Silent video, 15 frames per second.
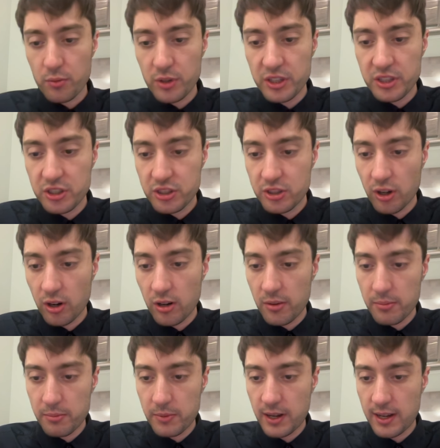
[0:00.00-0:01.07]

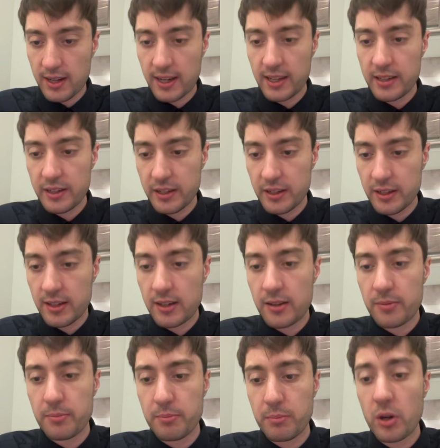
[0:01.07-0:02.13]
restart my
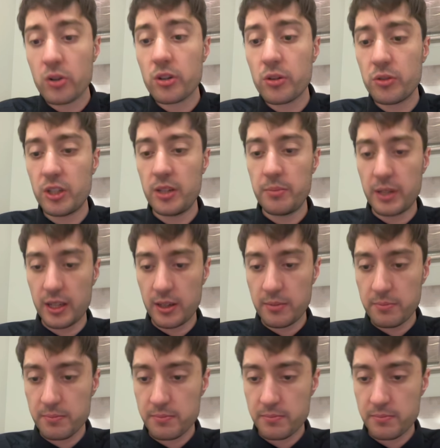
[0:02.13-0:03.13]
MongoDB.